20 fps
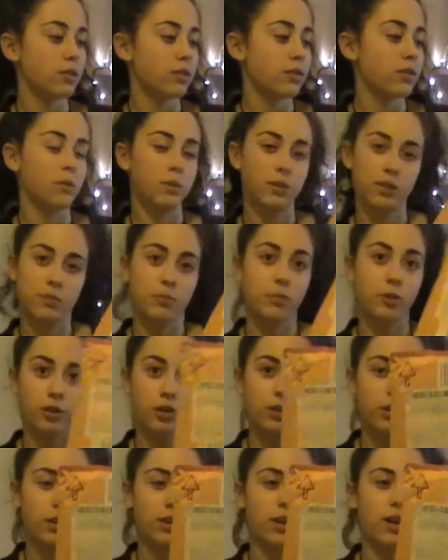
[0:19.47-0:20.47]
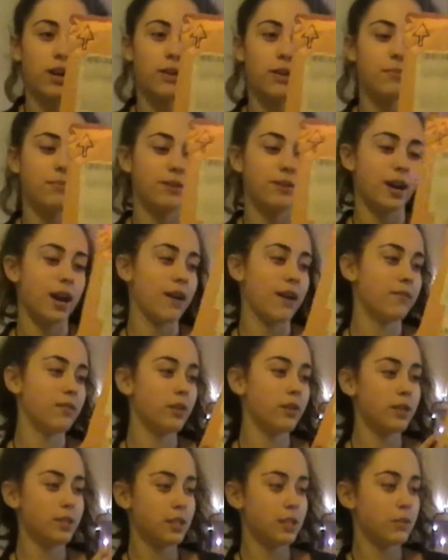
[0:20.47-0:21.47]
so it's a book, but I have
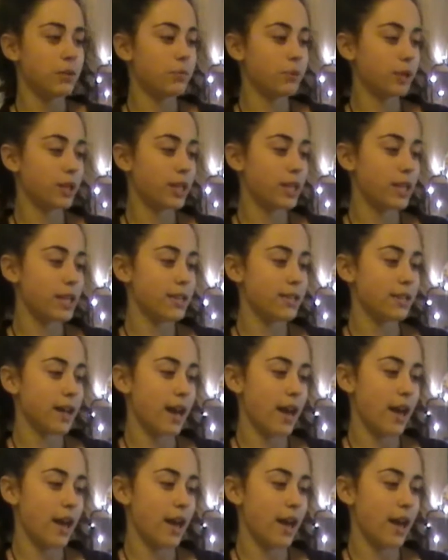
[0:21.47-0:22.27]
no idea what book it is.